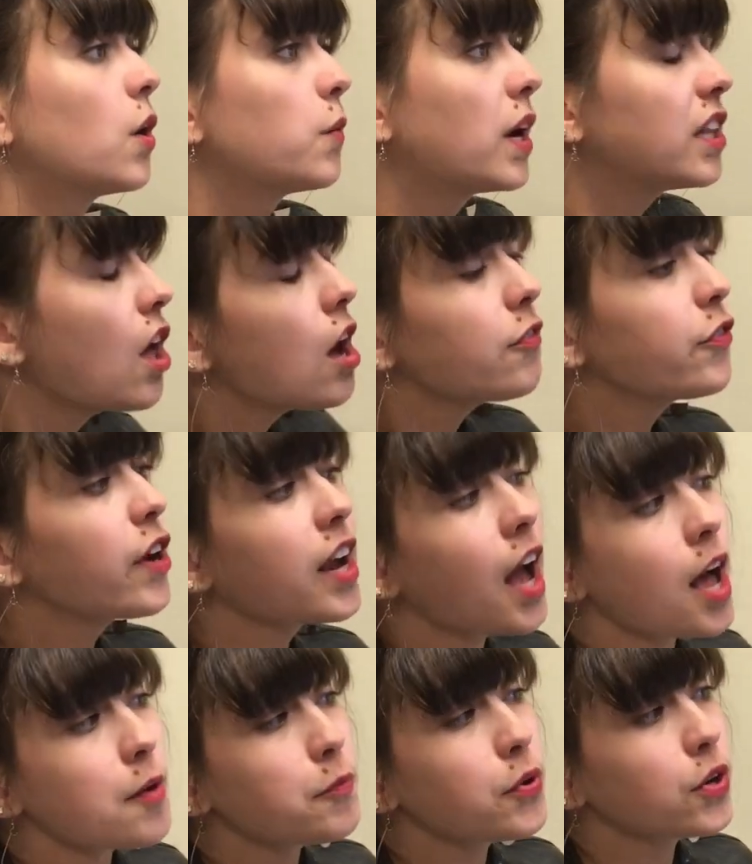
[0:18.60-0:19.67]
While offering
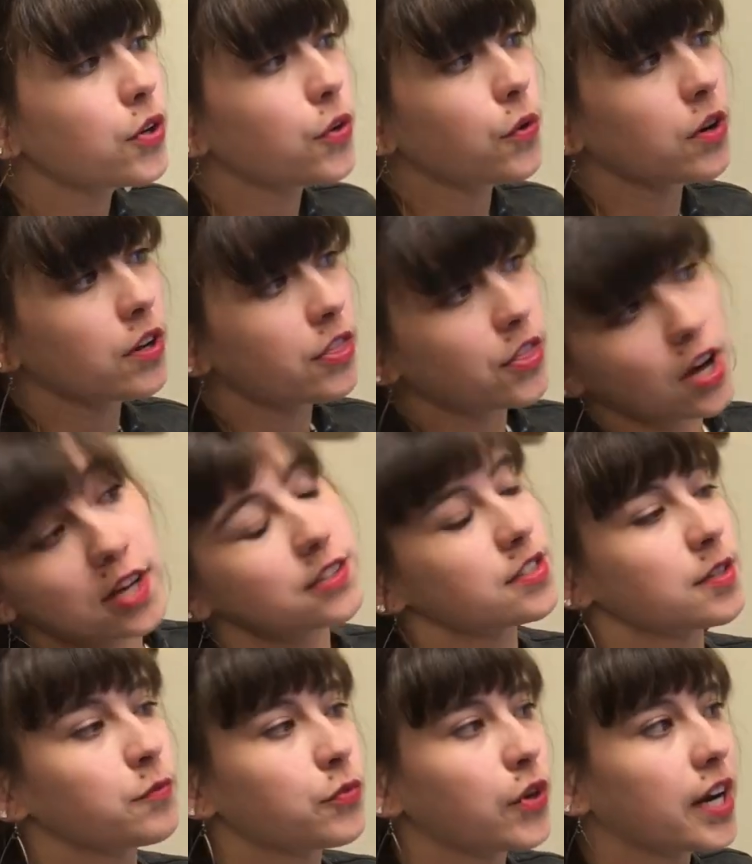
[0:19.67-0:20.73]
up your
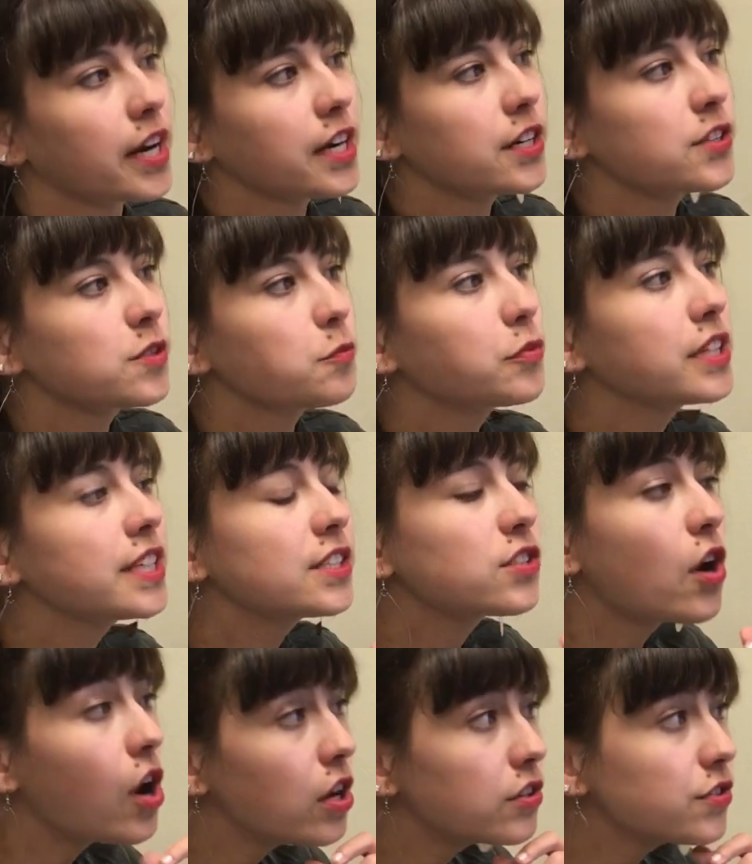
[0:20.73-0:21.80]
thoughts and prayers,
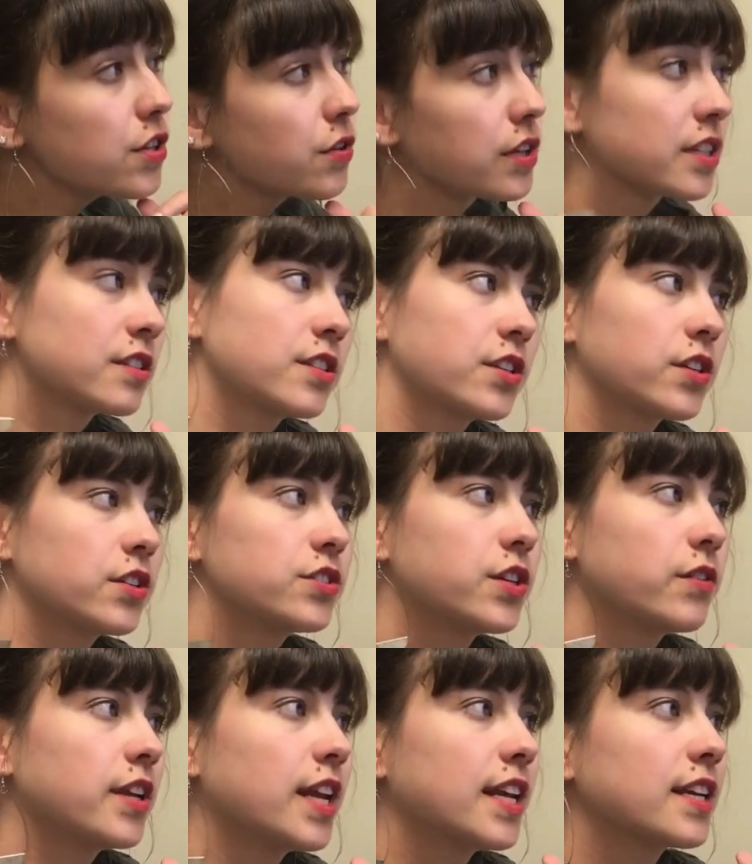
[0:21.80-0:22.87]
please also consider
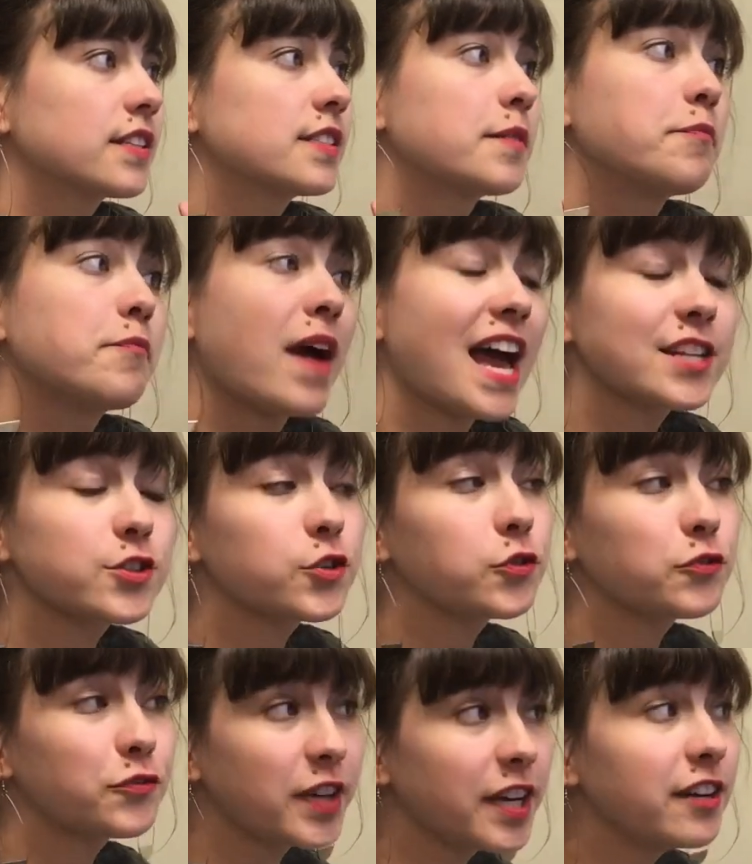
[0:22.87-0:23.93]
donating some
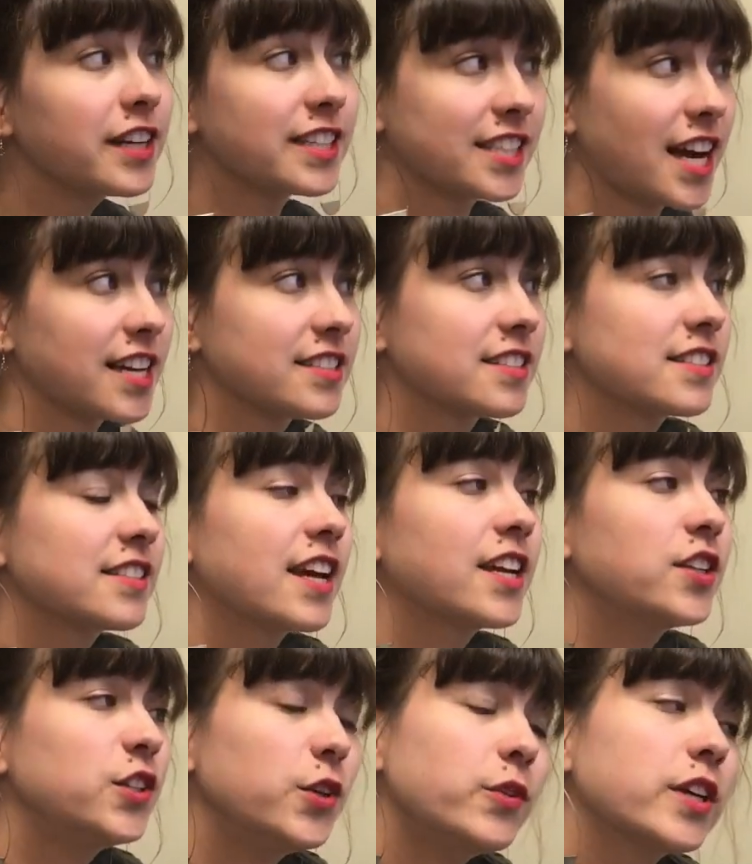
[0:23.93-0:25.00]
magical fairy dust
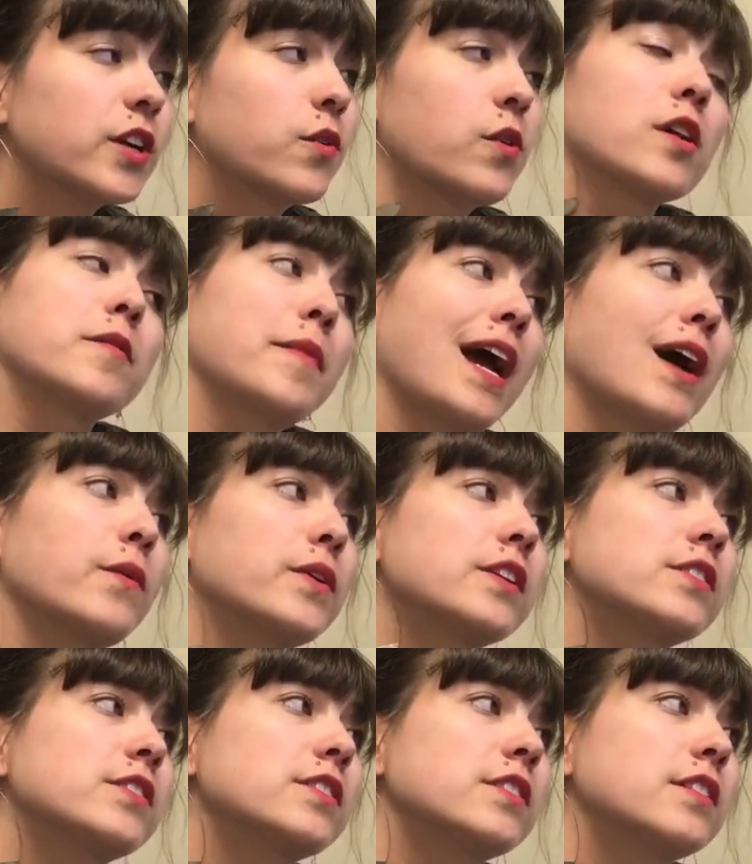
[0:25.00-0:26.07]
and unicorn
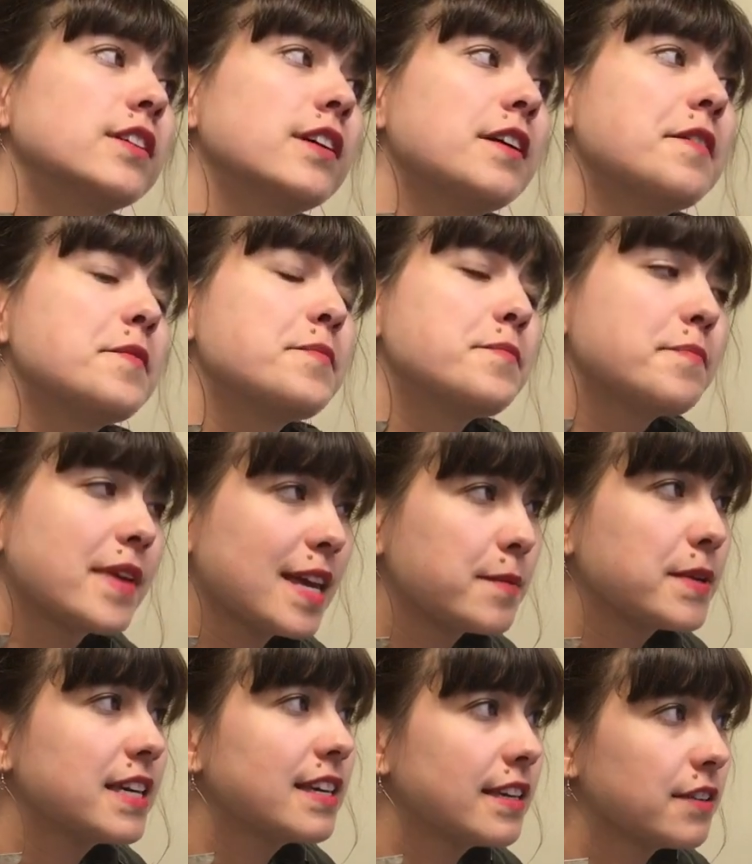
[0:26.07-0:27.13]
powers,
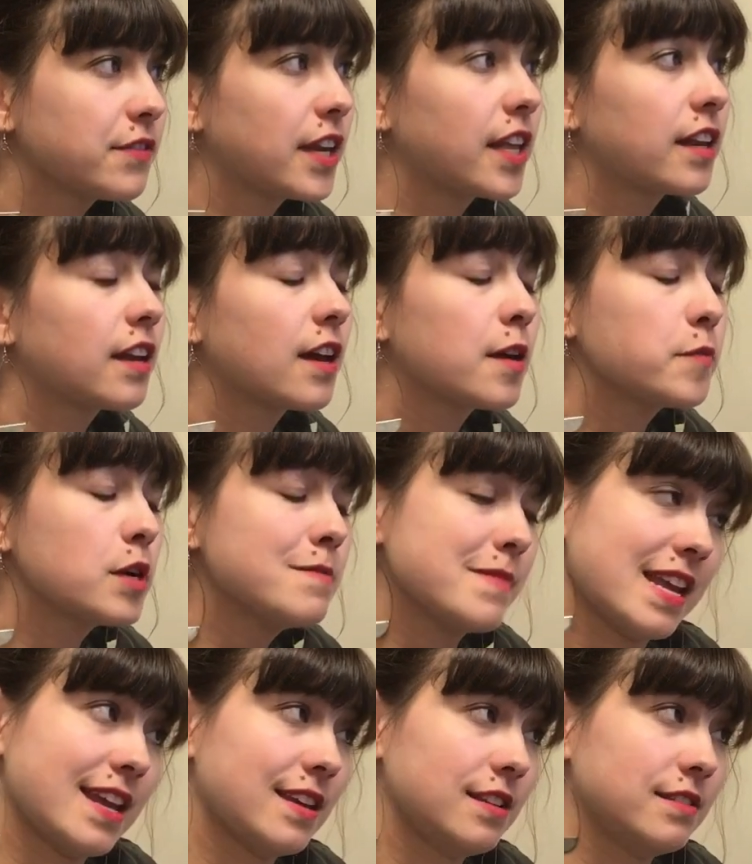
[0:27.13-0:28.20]
maybe even a
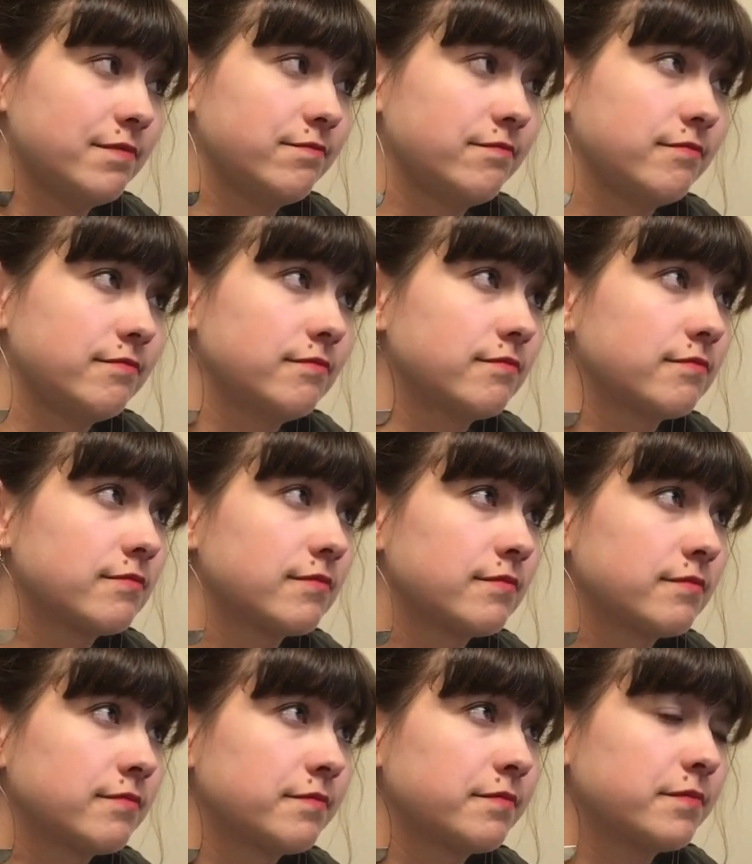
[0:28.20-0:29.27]
mermaid.
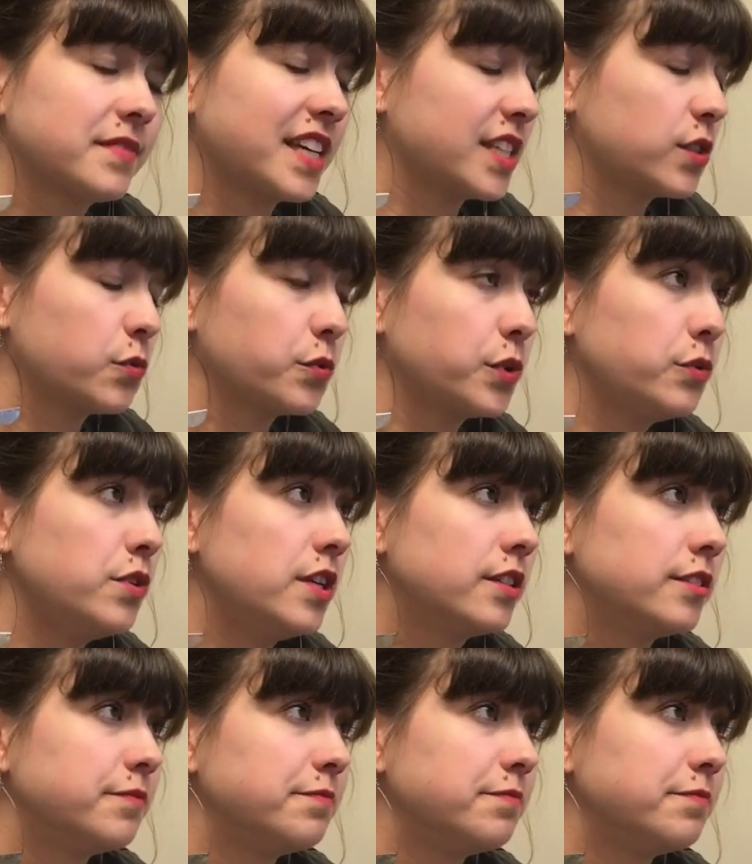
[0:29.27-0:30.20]
That's rude.